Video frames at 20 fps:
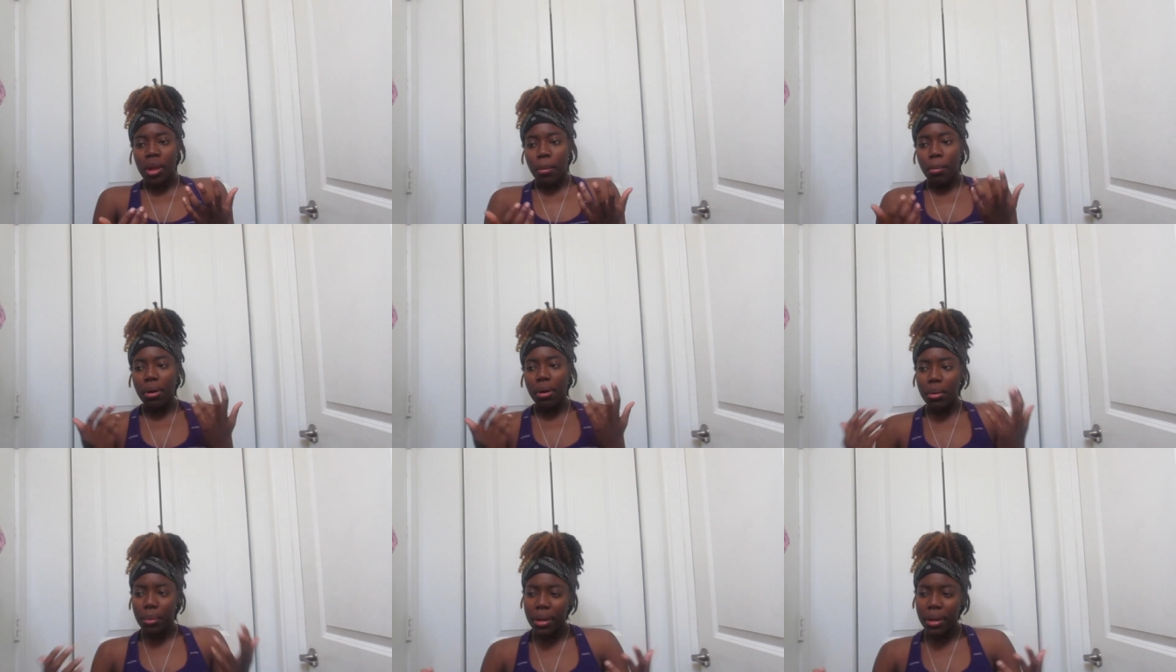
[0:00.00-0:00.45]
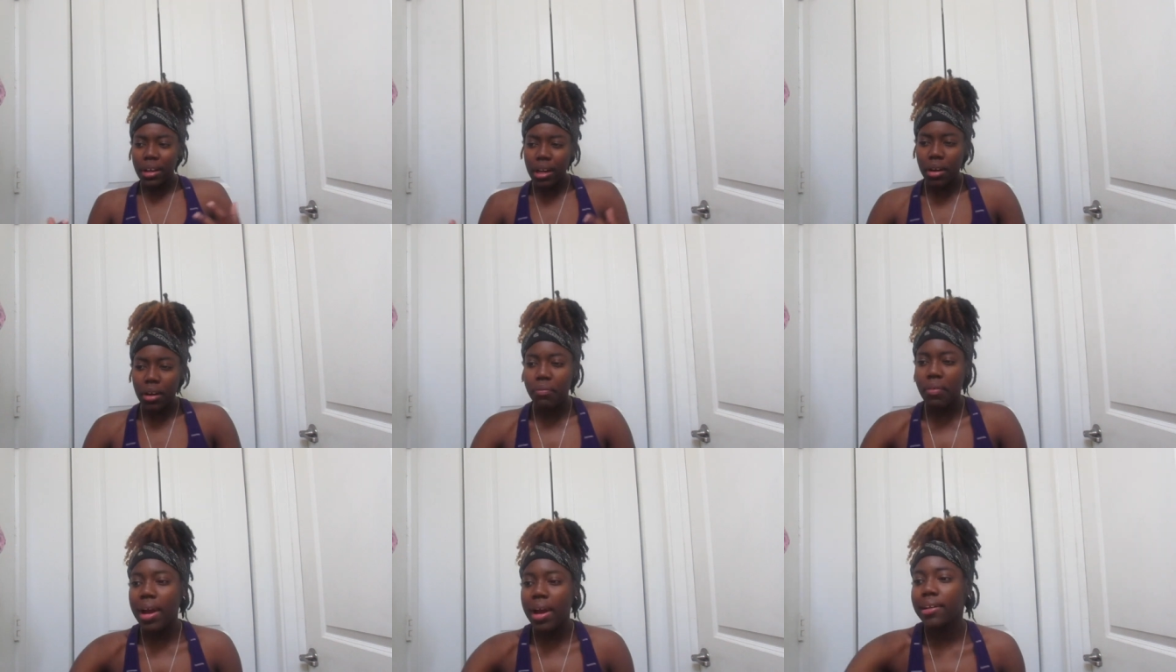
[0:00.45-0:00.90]
part of working in
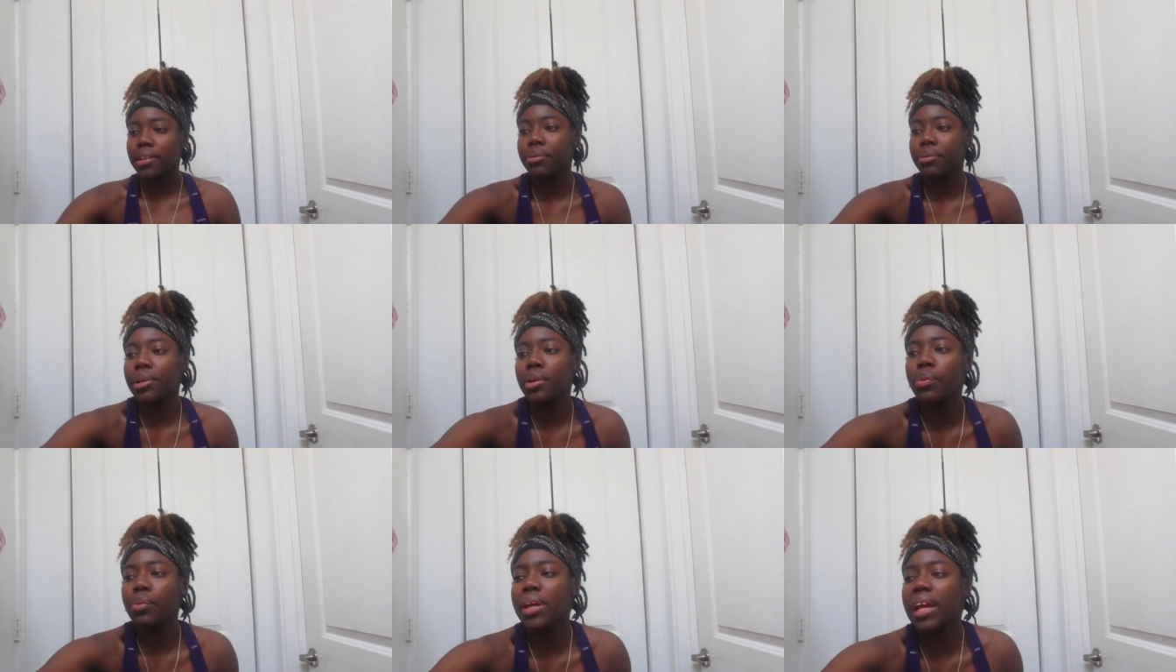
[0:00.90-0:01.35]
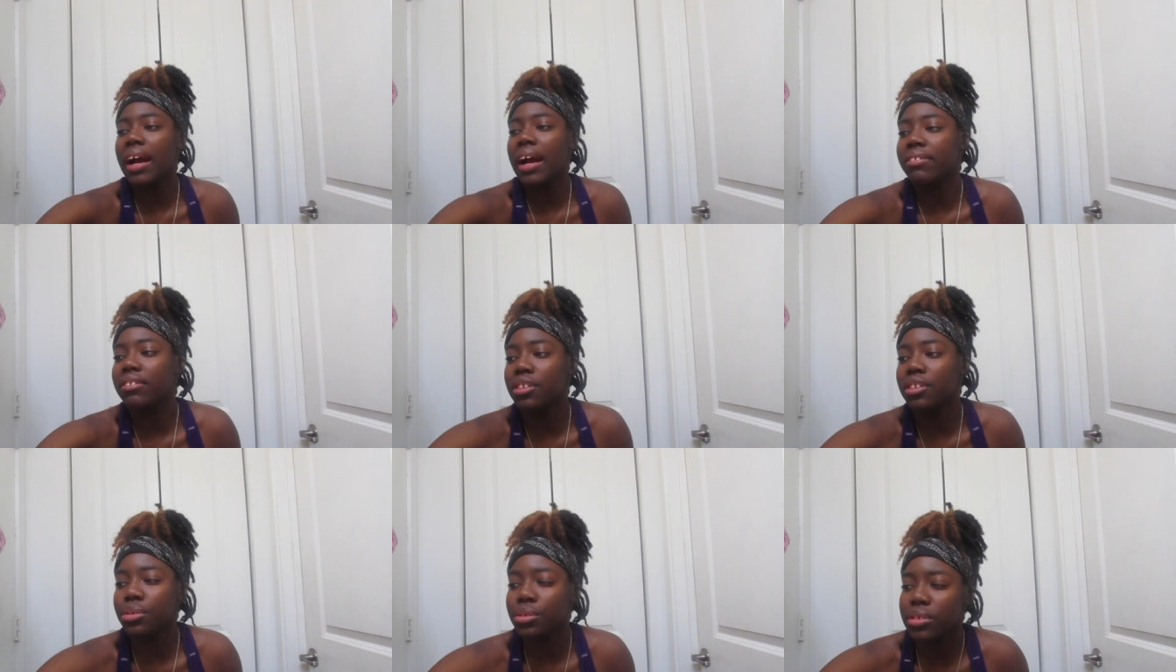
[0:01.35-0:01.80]
the factory, we
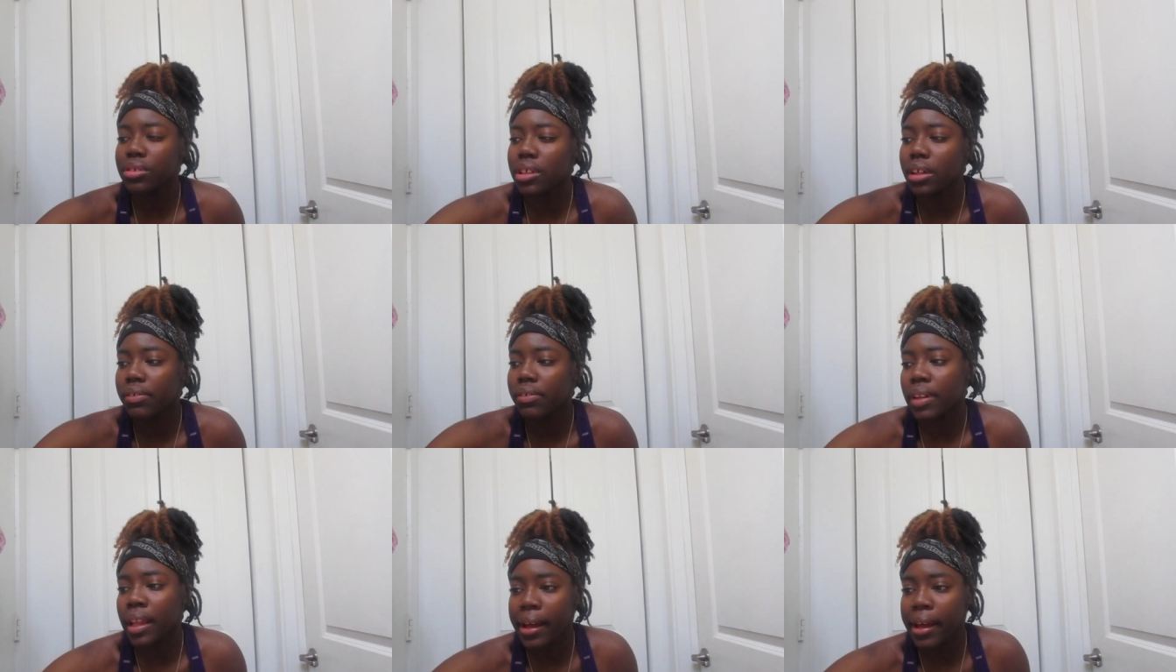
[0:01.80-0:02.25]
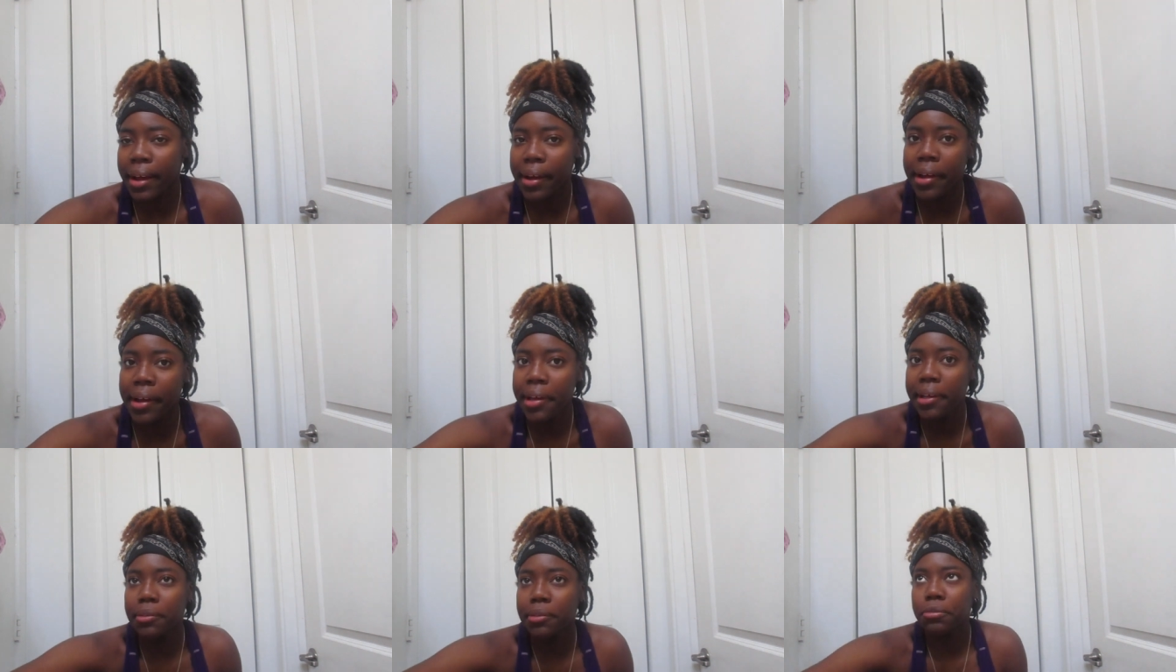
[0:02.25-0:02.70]
have to do stuff
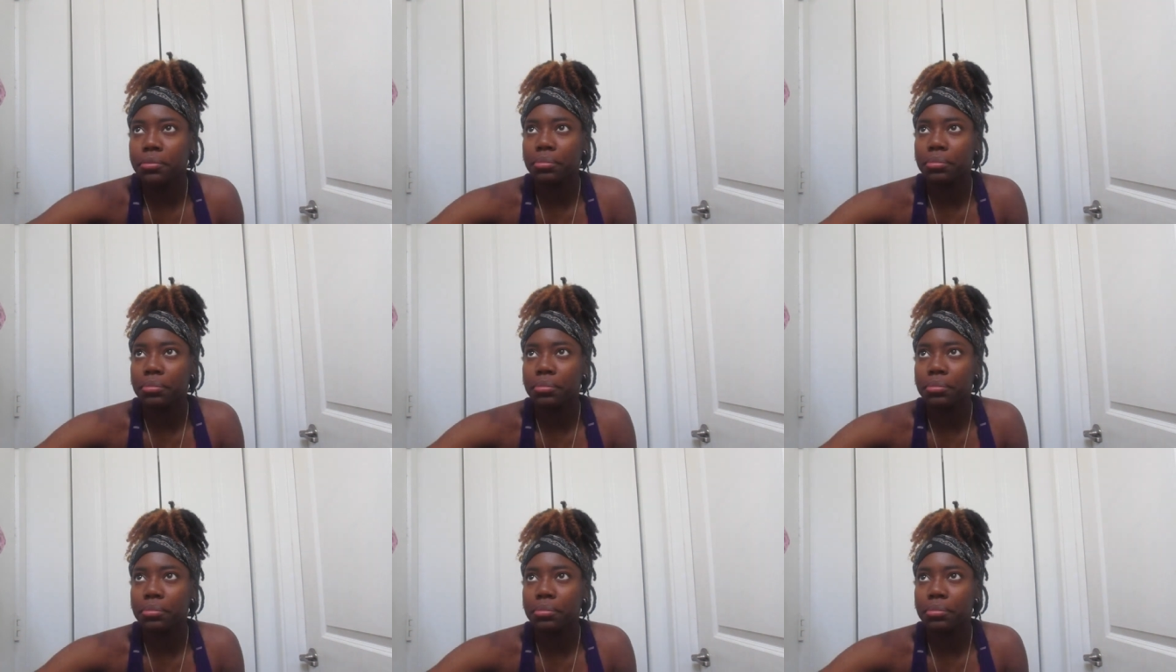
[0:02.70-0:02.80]
like